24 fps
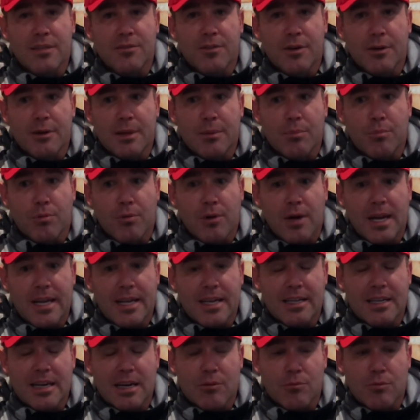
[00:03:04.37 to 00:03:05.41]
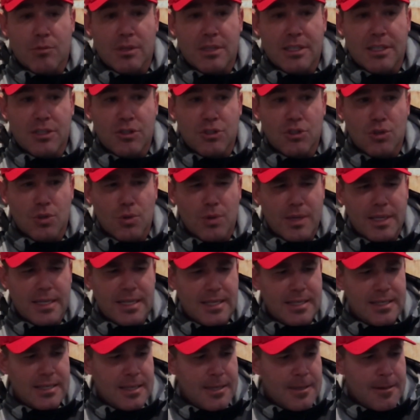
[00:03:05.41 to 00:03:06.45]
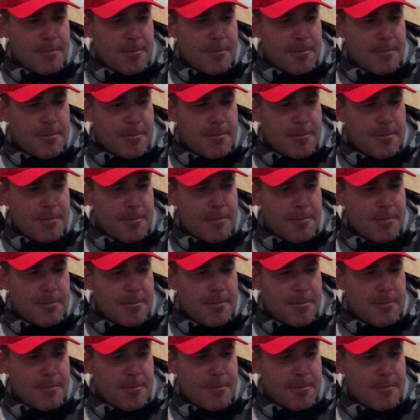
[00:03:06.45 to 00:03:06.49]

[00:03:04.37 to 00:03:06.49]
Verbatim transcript: very bright, and I really enjoyed it.